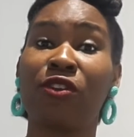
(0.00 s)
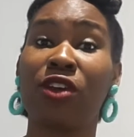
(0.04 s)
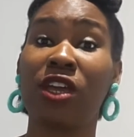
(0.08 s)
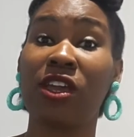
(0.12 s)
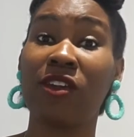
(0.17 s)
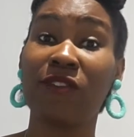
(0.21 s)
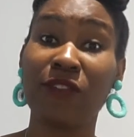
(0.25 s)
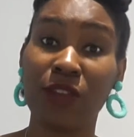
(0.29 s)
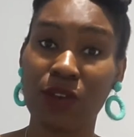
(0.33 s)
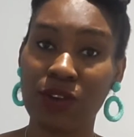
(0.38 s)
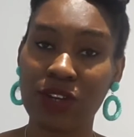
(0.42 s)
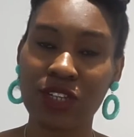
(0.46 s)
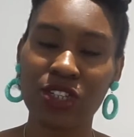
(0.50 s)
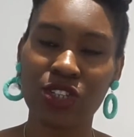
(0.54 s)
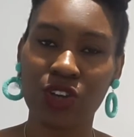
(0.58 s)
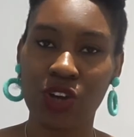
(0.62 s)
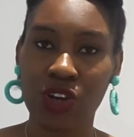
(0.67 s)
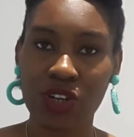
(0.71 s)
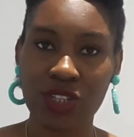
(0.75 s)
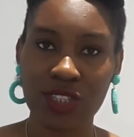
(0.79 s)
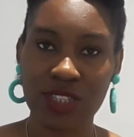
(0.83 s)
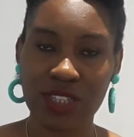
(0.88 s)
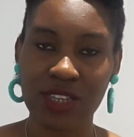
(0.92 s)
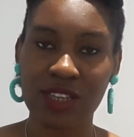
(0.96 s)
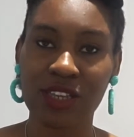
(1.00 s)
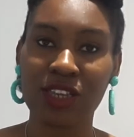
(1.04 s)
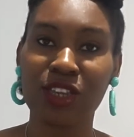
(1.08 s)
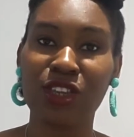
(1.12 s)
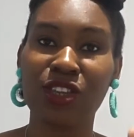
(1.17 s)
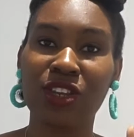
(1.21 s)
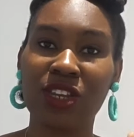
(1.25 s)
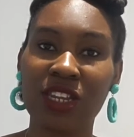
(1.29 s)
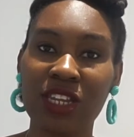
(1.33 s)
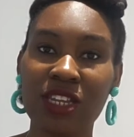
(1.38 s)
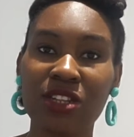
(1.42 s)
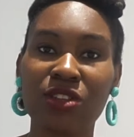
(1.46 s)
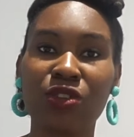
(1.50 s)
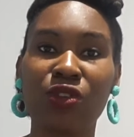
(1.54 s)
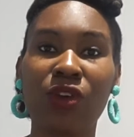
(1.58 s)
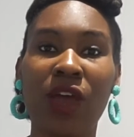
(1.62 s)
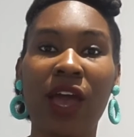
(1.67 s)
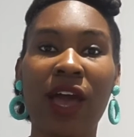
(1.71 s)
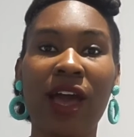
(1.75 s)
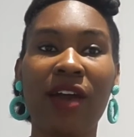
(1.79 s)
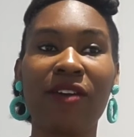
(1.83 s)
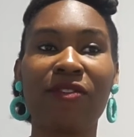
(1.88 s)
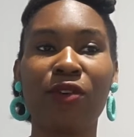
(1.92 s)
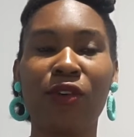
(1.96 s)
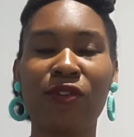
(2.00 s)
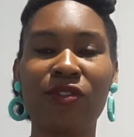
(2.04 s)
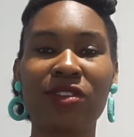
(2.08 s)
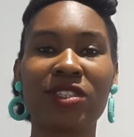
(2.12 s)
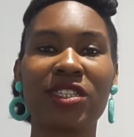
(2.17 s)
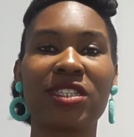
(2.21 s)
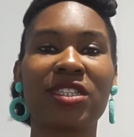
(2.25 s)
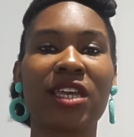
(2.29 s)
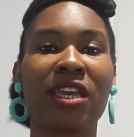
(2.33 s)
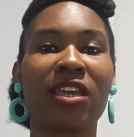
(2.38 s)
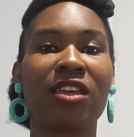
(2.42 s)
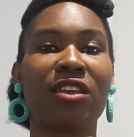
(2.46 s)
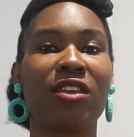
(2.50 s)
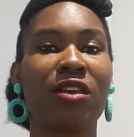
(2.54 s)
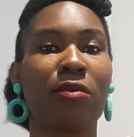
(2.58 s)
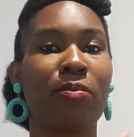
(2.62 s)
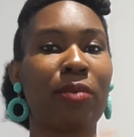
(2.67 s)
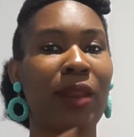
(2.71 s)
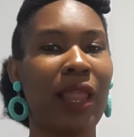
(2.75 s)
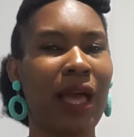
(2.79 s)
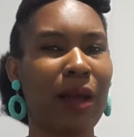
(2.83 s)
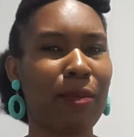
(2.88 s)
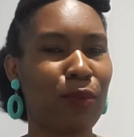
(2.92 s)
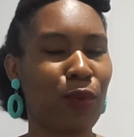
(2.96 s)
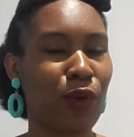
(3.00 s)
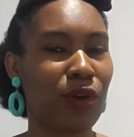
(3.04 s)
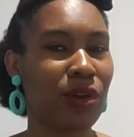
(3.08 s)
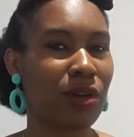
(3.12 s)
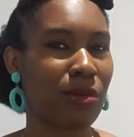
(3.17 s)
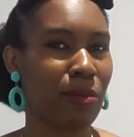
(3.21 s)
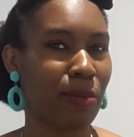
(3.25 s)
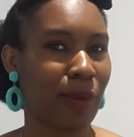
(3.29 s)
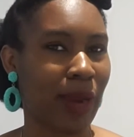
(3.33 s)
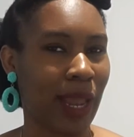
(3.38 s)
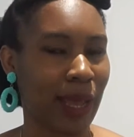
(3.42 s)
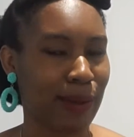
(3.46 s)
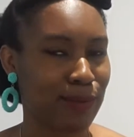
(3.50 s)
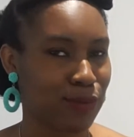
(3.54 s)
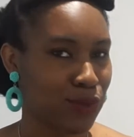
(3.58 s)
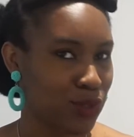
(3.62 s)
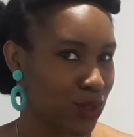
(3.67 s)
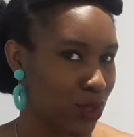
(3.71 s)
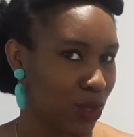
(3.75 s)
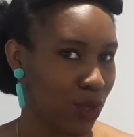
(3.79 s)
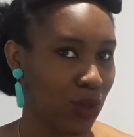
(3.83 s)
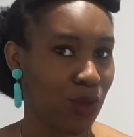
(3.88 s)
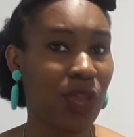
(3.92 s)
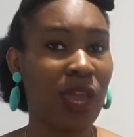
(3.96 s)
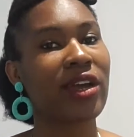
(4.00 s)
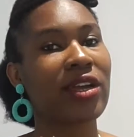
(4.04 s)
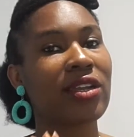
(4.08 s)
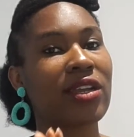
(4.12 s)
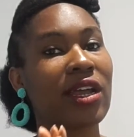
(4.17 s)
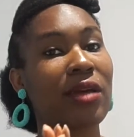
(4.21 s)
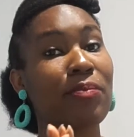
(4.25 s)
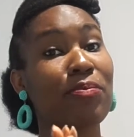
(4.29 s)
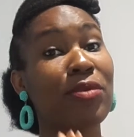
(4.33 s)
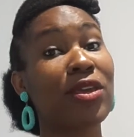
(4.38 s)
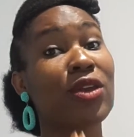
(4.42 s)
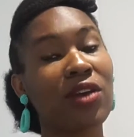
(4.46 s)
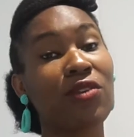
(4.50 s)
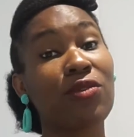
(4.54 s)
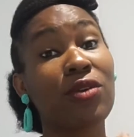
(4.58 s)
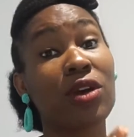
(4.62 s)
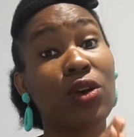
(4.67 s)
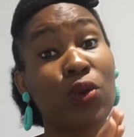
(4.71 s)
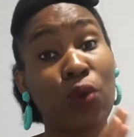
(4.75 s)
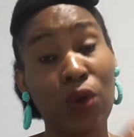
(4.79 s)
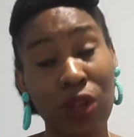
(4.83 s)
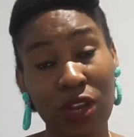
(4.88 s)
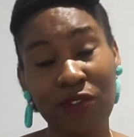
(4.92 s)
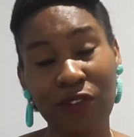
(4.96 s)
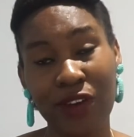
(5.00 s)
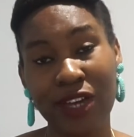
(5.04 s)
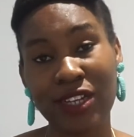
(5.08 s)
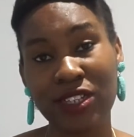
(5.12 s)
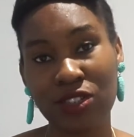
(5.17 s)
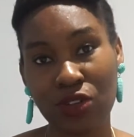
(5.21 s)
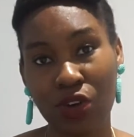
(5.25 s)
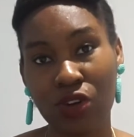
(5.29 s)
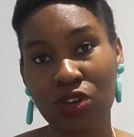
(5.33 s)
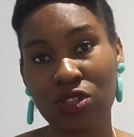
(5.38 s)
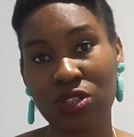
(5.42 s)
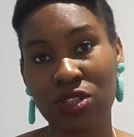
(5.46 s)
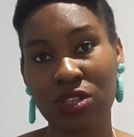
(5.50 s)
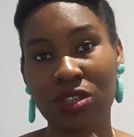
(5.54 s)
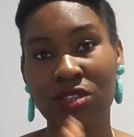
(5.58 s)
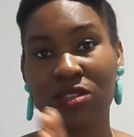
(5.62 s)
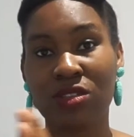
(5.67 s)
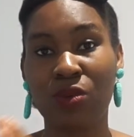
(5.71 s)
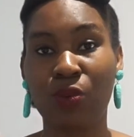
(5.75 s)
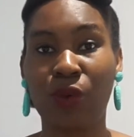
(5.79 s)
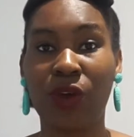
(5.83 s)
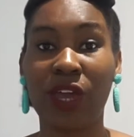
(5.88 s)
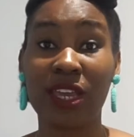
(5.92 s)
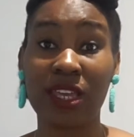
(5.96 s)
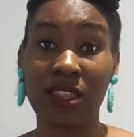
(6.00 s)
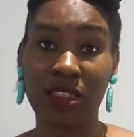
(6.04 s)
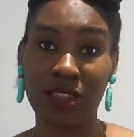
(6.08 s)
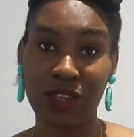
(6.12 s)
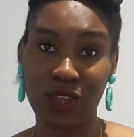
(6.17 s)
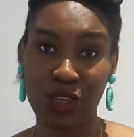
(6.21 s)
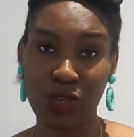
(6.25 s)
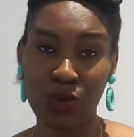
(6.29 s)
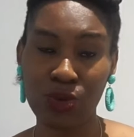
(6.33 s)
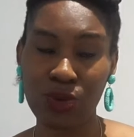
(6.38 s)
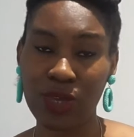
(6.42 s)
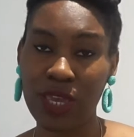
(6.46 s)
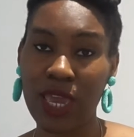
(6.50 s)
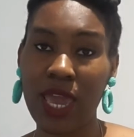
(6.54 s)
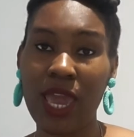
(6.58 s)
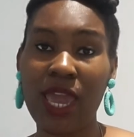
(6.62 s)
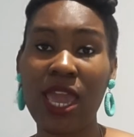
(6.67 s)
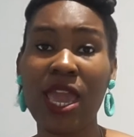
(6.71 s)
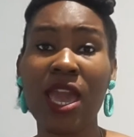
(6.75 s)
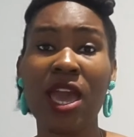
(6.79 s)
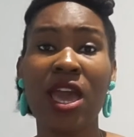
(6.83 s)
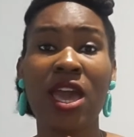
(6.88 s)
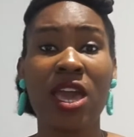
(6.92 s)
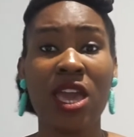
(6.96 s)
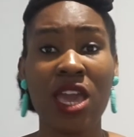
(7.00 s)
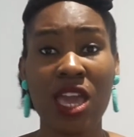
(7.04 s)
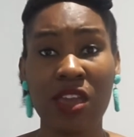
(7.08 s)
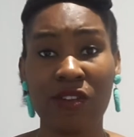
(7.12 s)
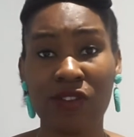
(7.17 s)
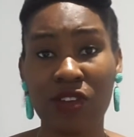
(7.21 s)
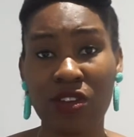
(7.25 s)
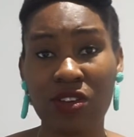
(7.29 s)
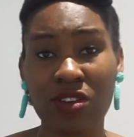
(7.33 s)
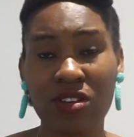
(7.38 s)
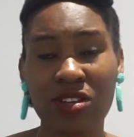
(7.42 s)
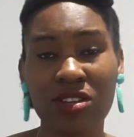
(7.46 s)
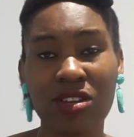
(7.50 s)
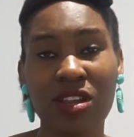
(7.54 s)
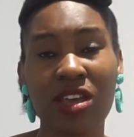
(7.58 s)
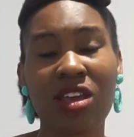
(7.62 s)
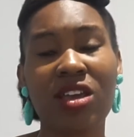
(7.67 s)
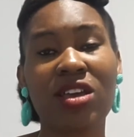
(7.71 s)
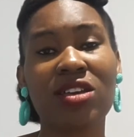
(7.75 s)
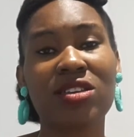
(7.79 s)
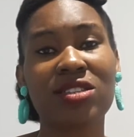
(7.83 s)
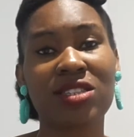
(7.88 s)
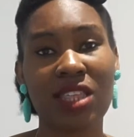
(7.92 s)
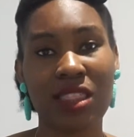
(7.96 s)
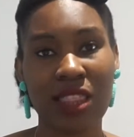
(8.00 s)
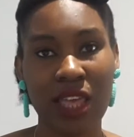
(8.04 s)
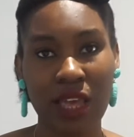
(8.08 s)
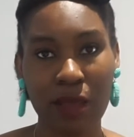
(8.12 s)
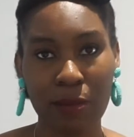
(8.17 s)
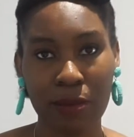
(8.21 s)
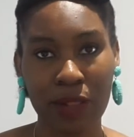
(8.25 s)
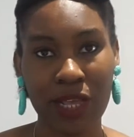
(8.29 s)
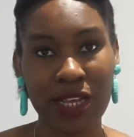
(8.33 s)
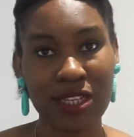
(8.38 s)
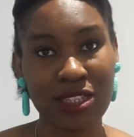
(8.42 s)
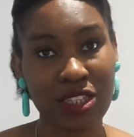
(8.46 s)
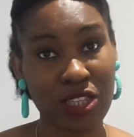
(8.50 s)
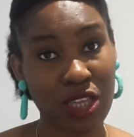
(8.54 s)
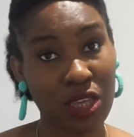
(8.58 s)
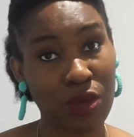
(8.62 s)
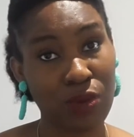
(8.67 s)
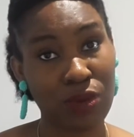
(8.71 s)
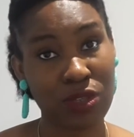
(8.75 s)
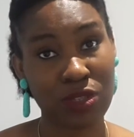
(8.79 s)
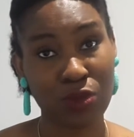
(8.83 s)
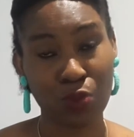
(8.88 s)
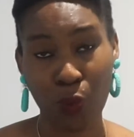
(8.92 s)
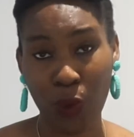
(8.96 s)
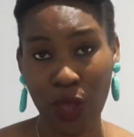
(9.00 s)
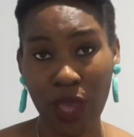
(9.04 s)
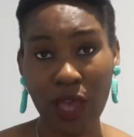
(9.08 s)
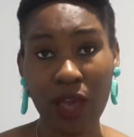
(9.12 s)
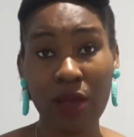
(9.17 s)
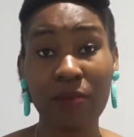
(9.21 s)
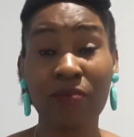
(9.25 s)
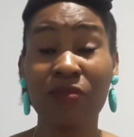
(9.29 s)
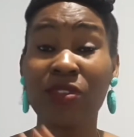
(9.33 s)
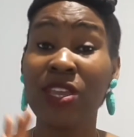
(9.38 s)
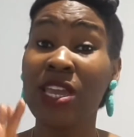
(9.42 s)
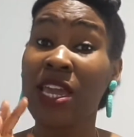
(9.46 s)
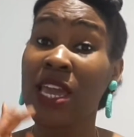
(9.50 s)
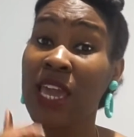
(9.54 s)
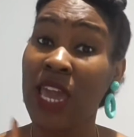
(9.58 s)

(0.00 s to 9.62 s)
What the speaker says: if you're a doctor, you need to have obviously taken your PLAB 1 and PLAB 2 and be a qualified doctor to work in the UK. If you're a nurse, that applies to you as well.